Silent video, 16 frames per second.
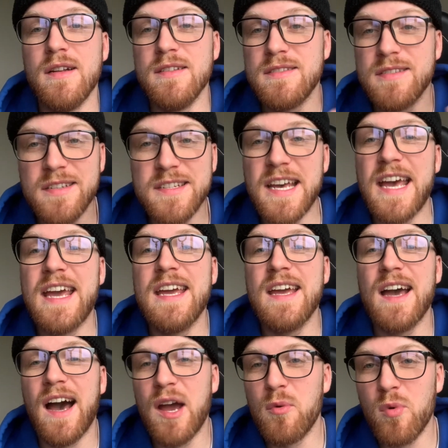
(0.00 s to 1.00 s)
Today,
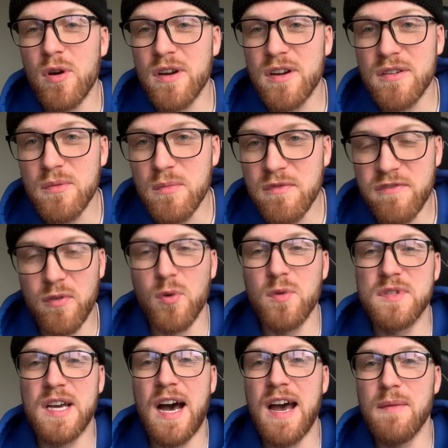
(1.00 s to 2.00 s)
I work
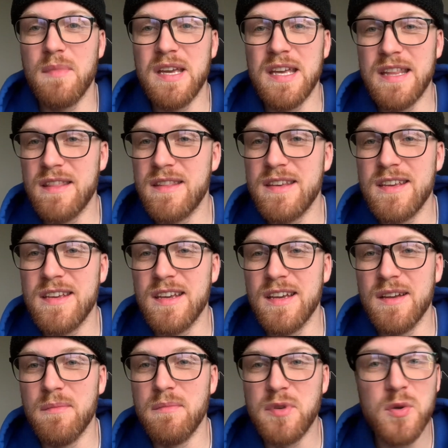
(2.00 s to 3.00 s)
full-time in the
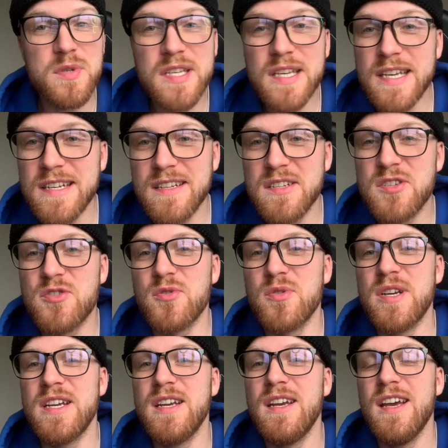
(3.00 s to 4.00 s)
music
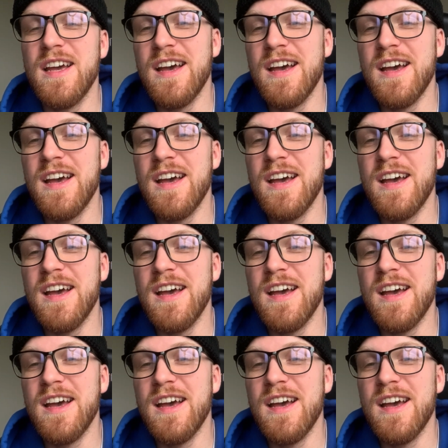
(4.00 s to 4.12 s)
industry.